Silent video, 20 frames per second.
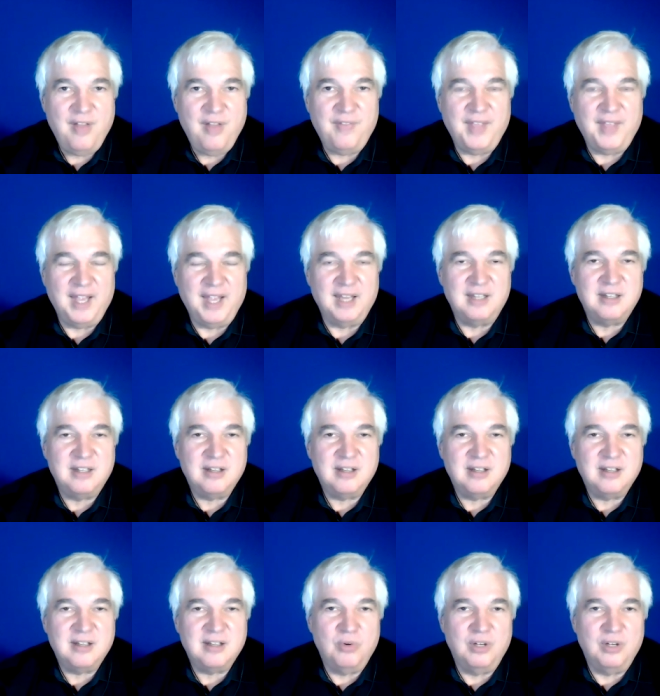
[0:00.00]
that
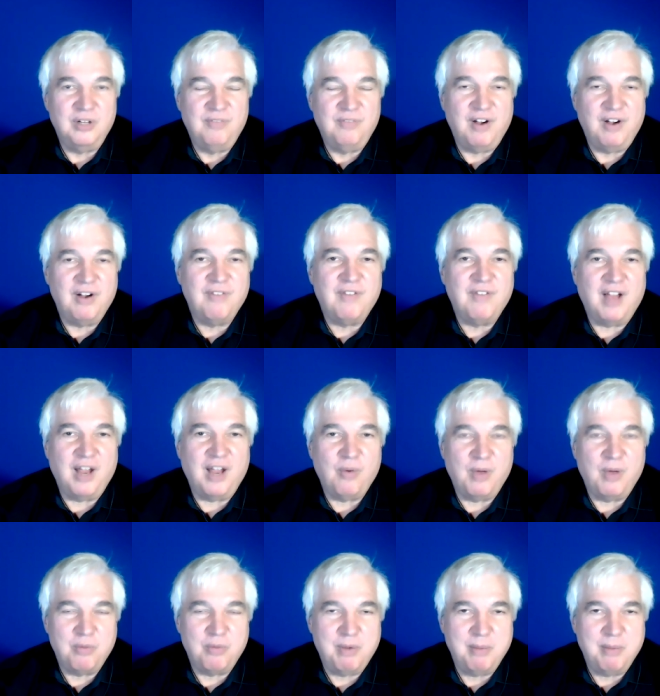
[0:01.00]
would verify whether